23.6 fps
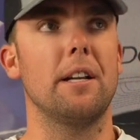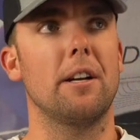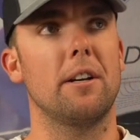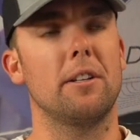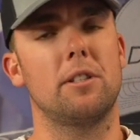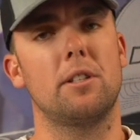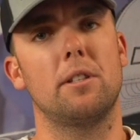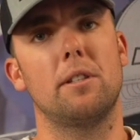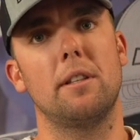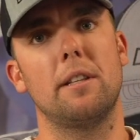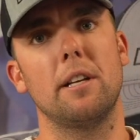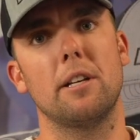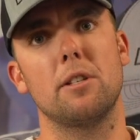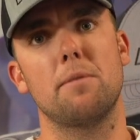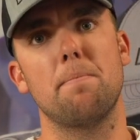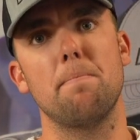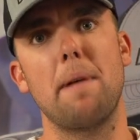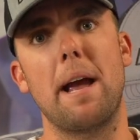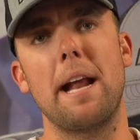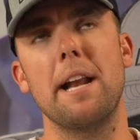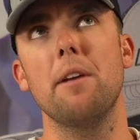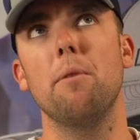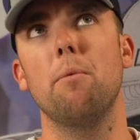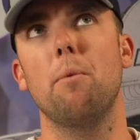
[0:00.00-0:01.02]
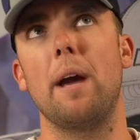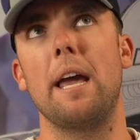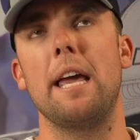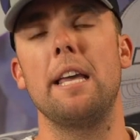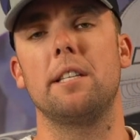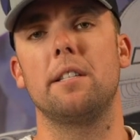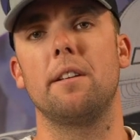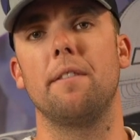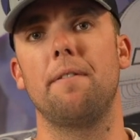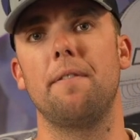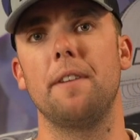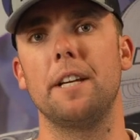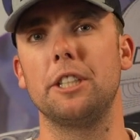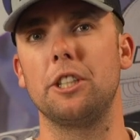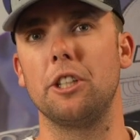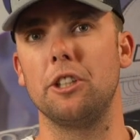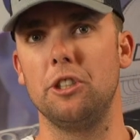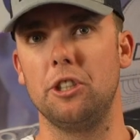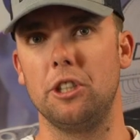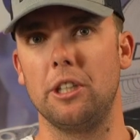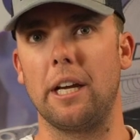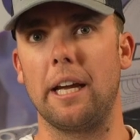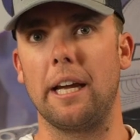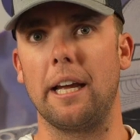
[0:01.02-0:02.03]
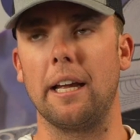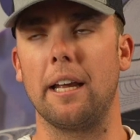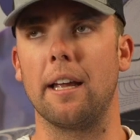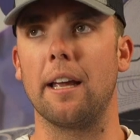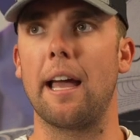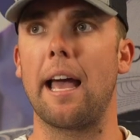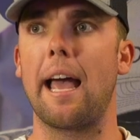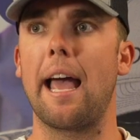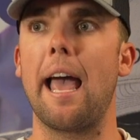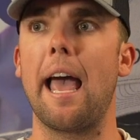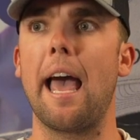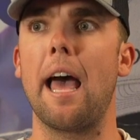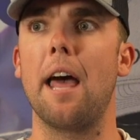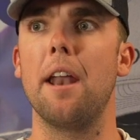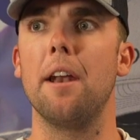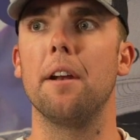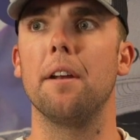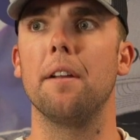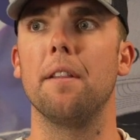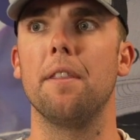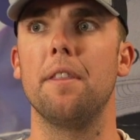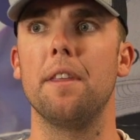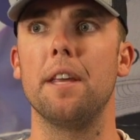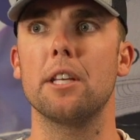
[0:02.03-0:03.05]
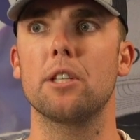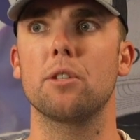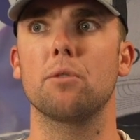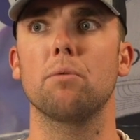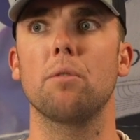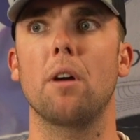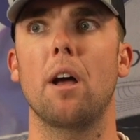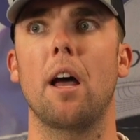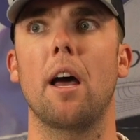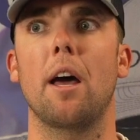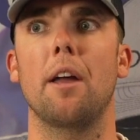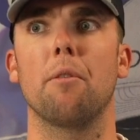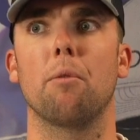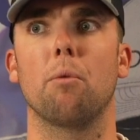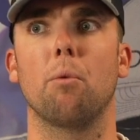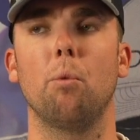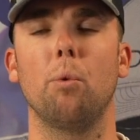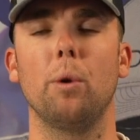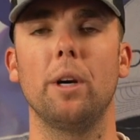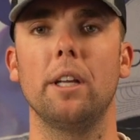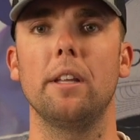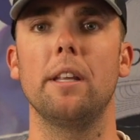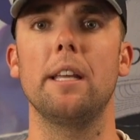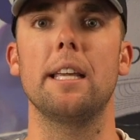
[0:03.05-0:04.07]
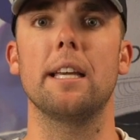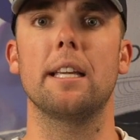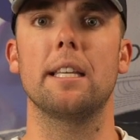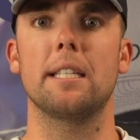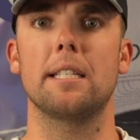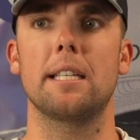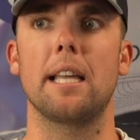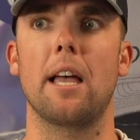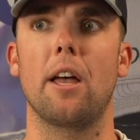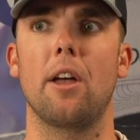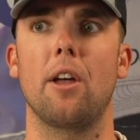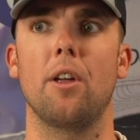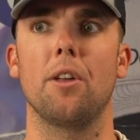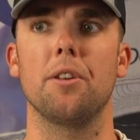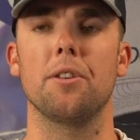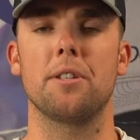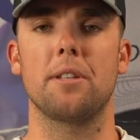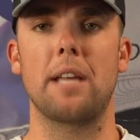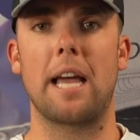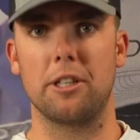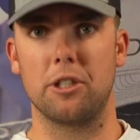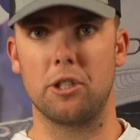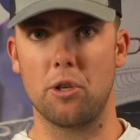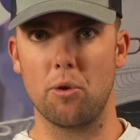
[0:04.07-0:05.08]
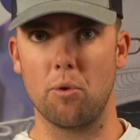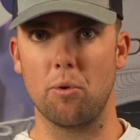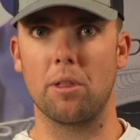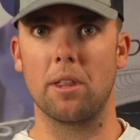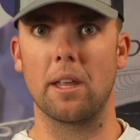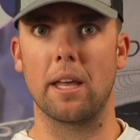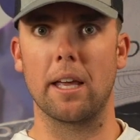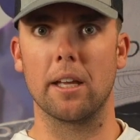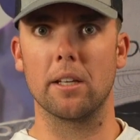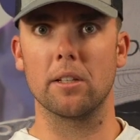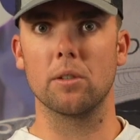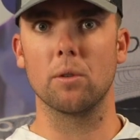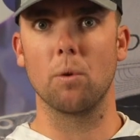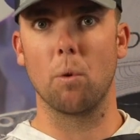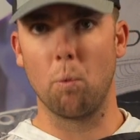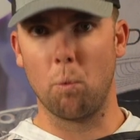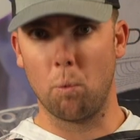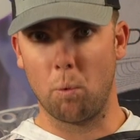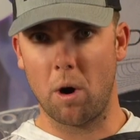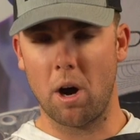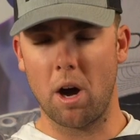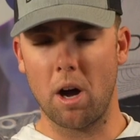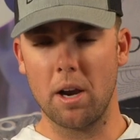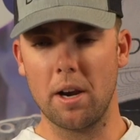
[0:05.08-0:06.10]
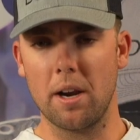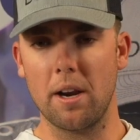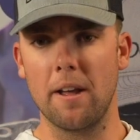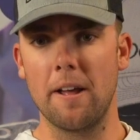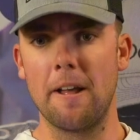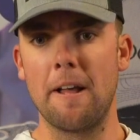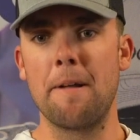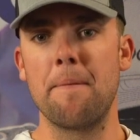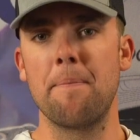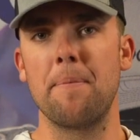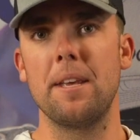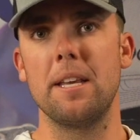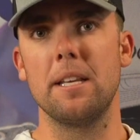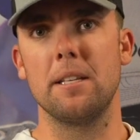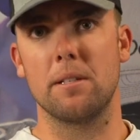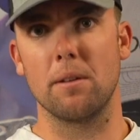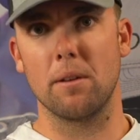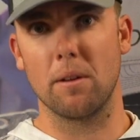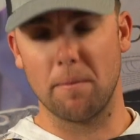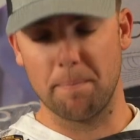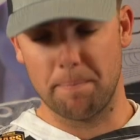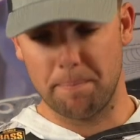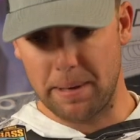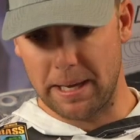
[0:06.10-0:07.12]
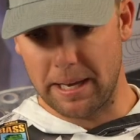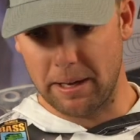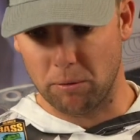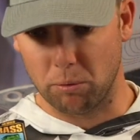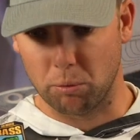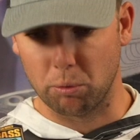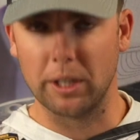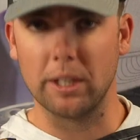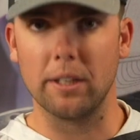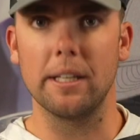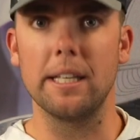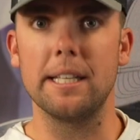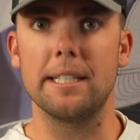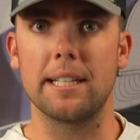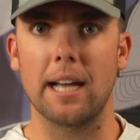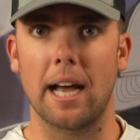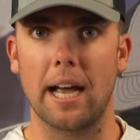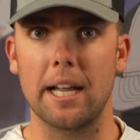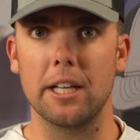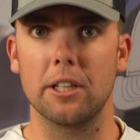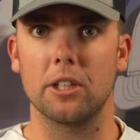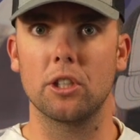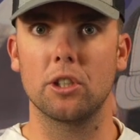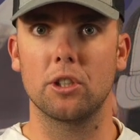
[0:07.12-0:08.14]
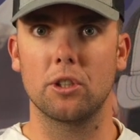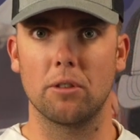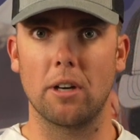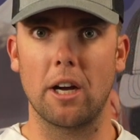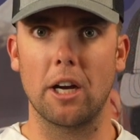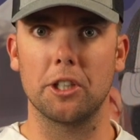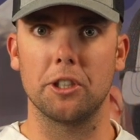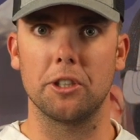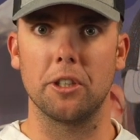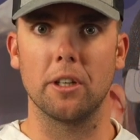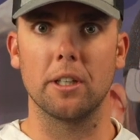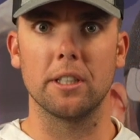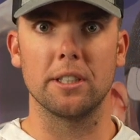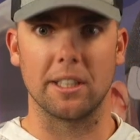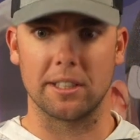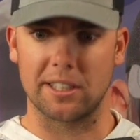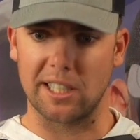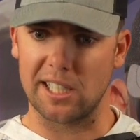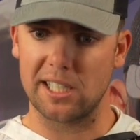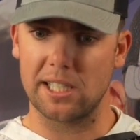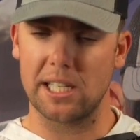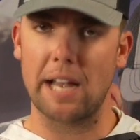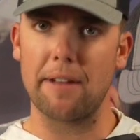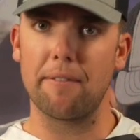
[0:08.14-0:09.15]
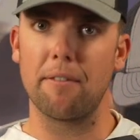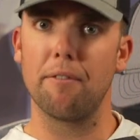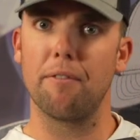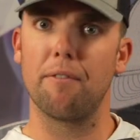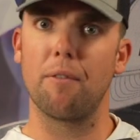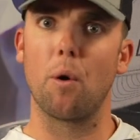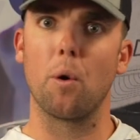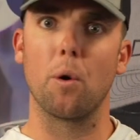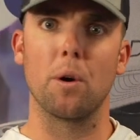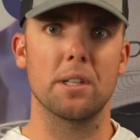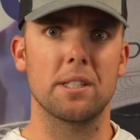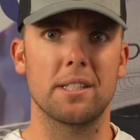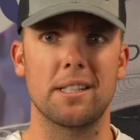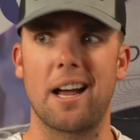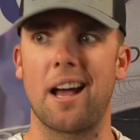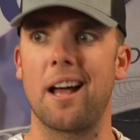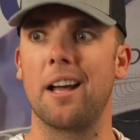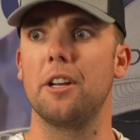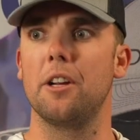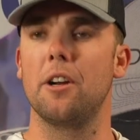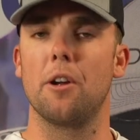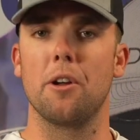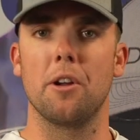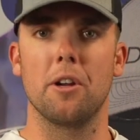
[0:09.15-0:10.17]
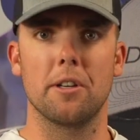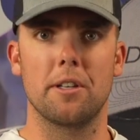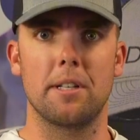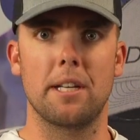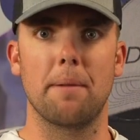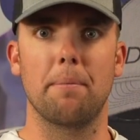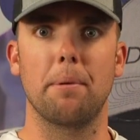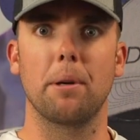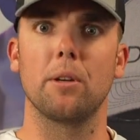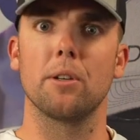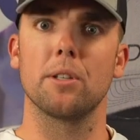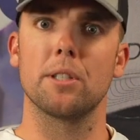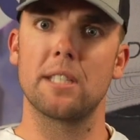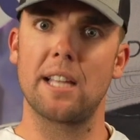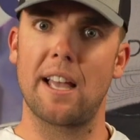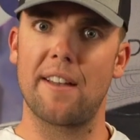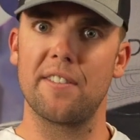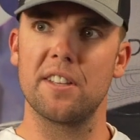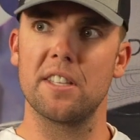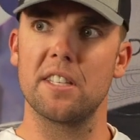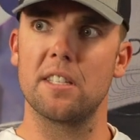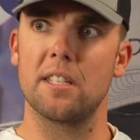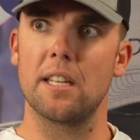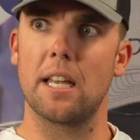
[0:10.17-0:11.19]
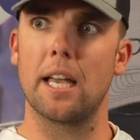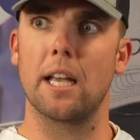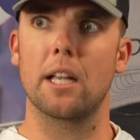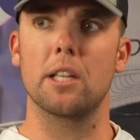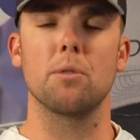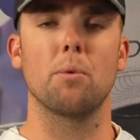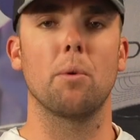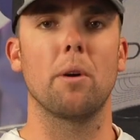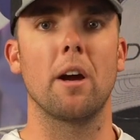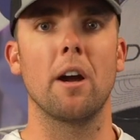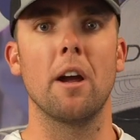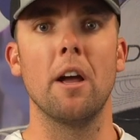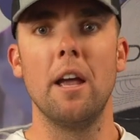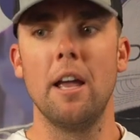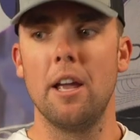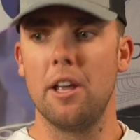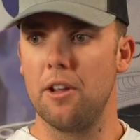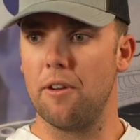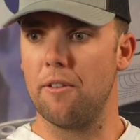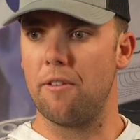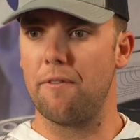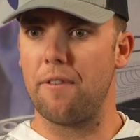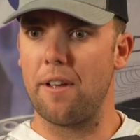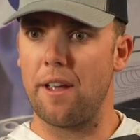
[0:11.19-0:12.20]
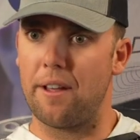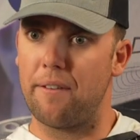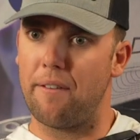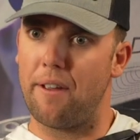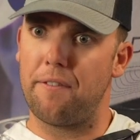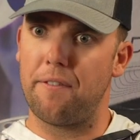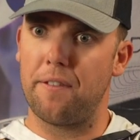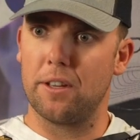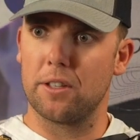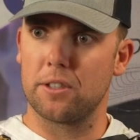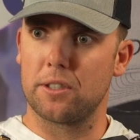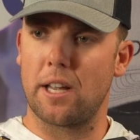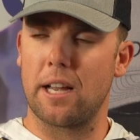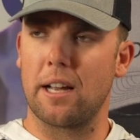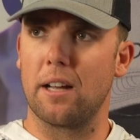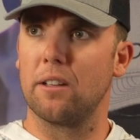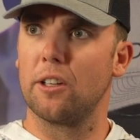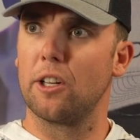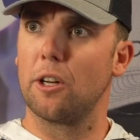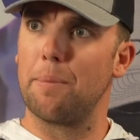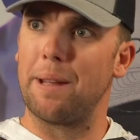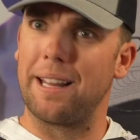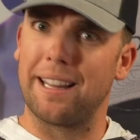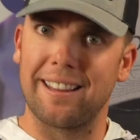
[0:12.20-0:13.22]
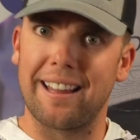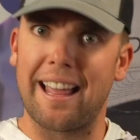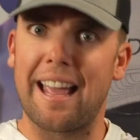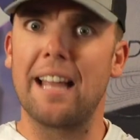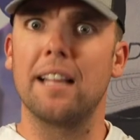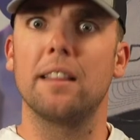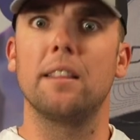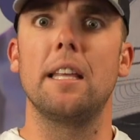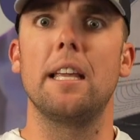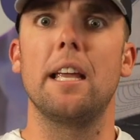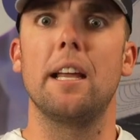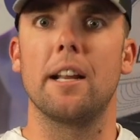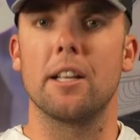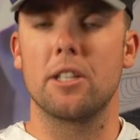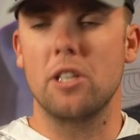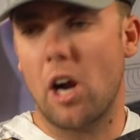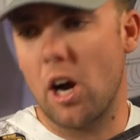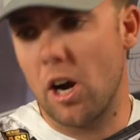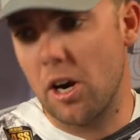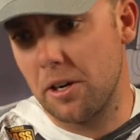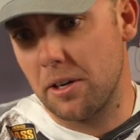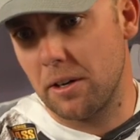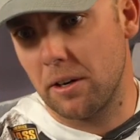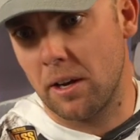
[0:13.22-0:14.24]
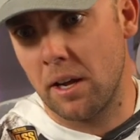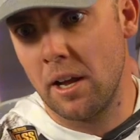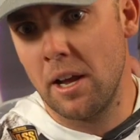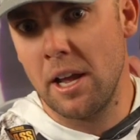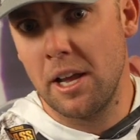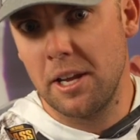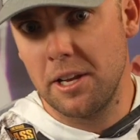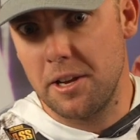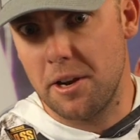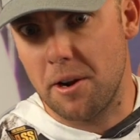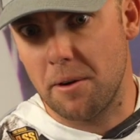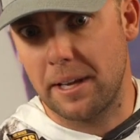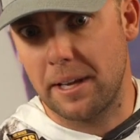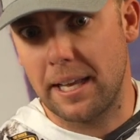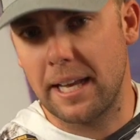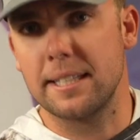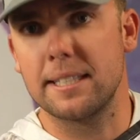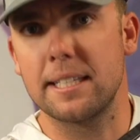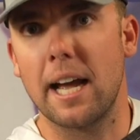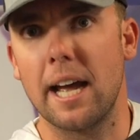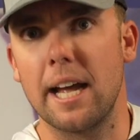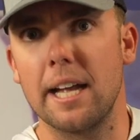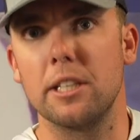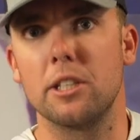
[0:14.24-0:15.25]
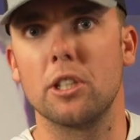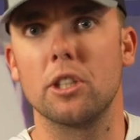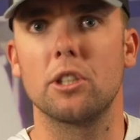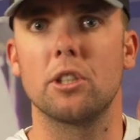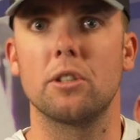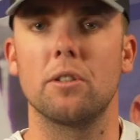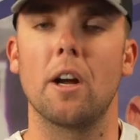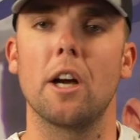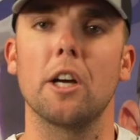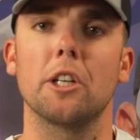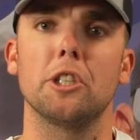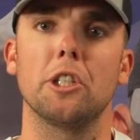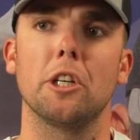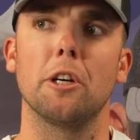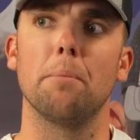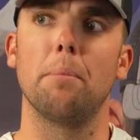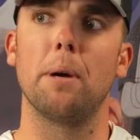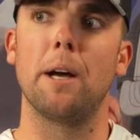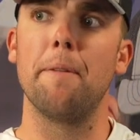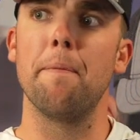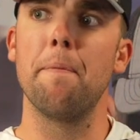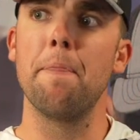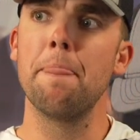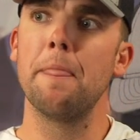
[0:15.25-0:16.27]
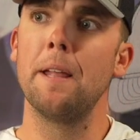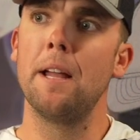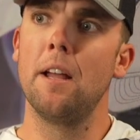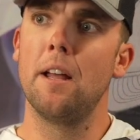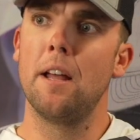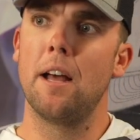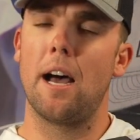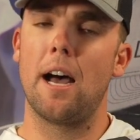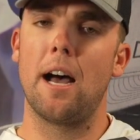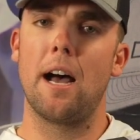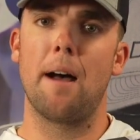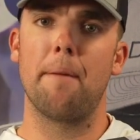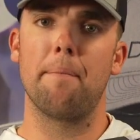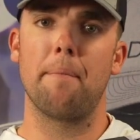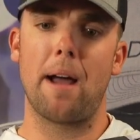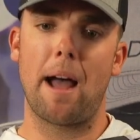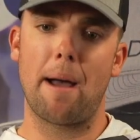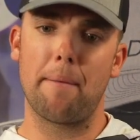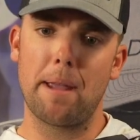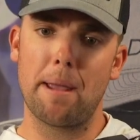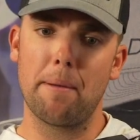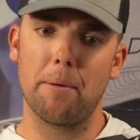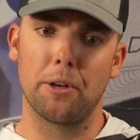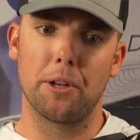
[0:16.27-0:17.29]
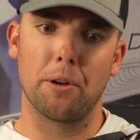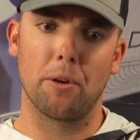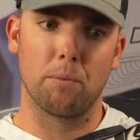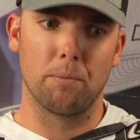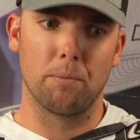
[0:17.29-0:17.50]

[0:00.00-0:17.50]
there's many ways to fish a jig, and this rod really excels at two things. One is being really tight to structure, because it's a 7.4. It's not your typical 7.6 where it feels like a little bit lengthy and it's hard to get tight to structure. But I'm able